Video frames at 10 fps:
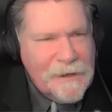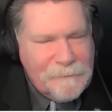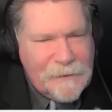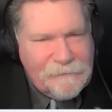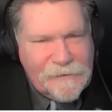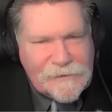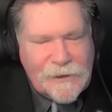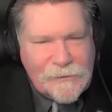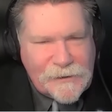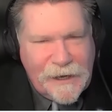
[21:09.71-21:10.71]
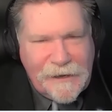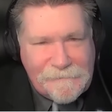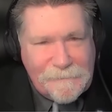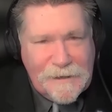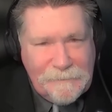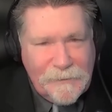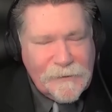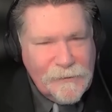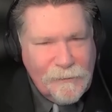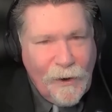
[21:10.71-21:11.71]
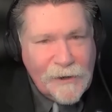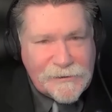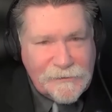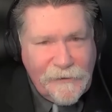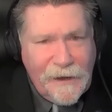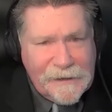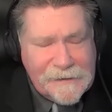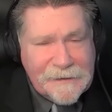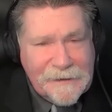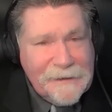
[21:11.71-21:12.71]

but if you don't have people who want to fight,